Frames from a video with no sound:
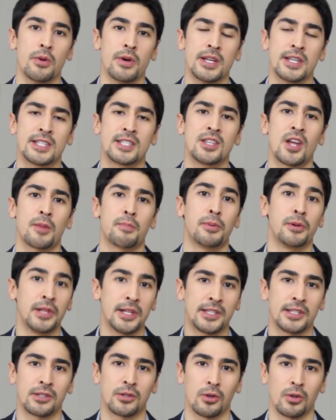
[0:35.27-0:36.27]
is not
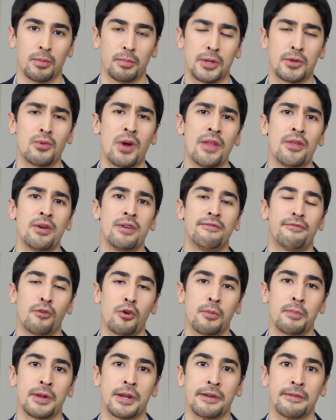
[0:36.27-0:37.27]
political, but rather
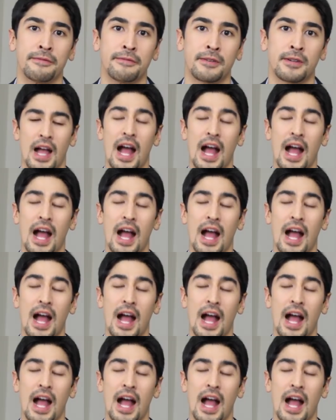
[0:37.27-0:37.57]
informative.